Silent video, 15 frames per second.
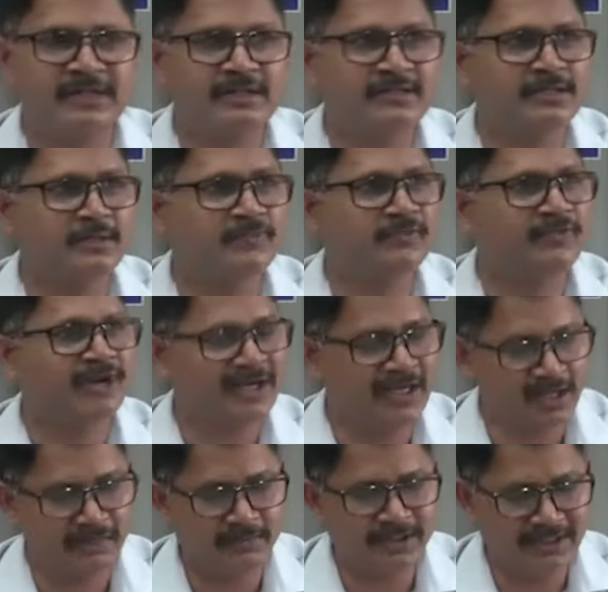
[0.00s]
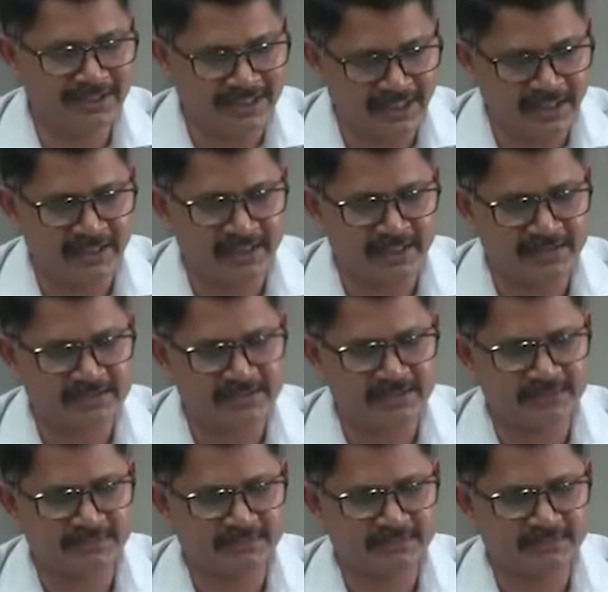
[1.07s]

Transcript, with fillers: in some vulnerable areas